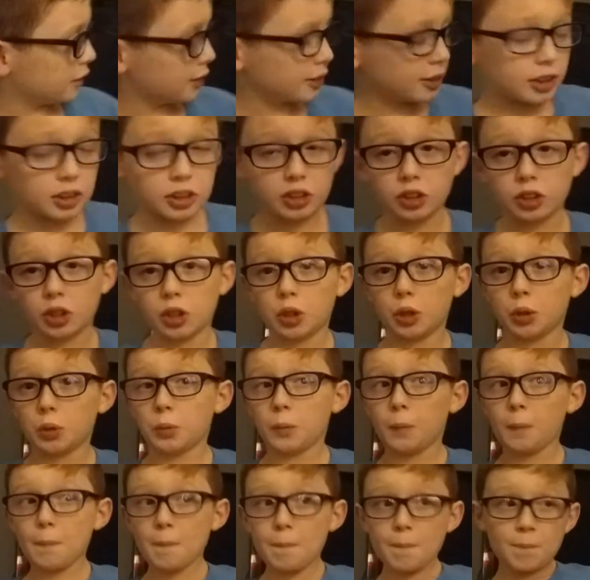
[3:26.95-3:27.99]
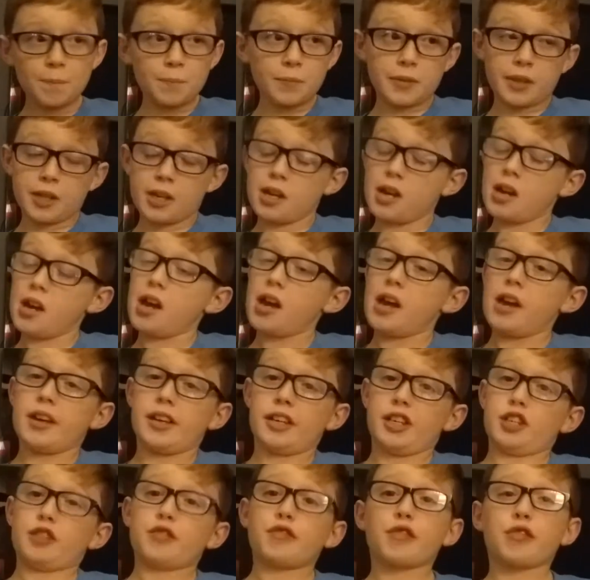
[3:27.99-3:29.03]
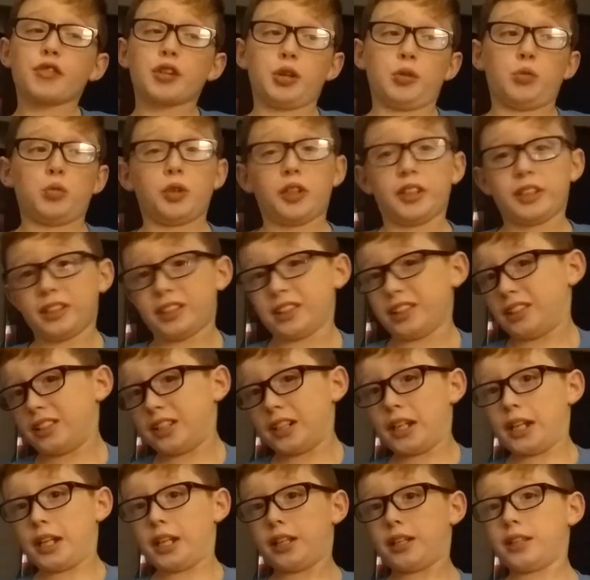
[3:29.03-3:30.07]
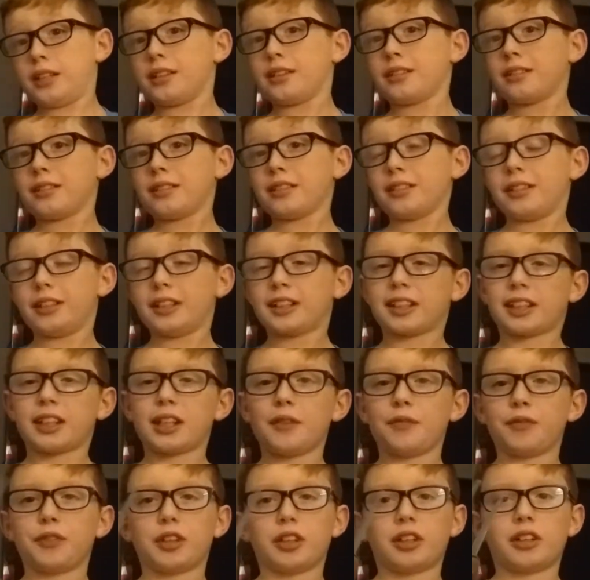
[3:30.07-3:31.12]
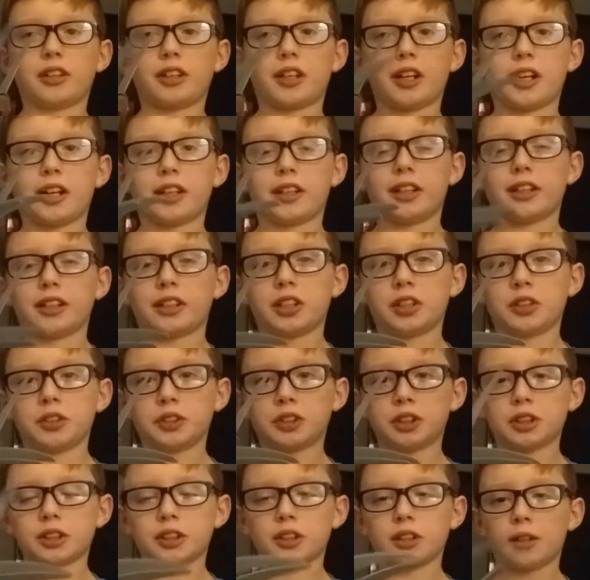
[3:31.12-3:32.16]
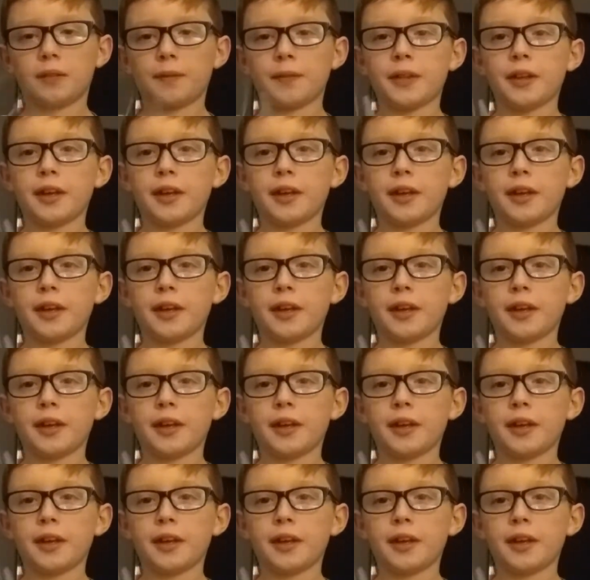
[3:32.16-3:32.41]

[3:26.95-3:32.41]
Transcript: So, everyone's dead except for the guy that killed Jigsaw.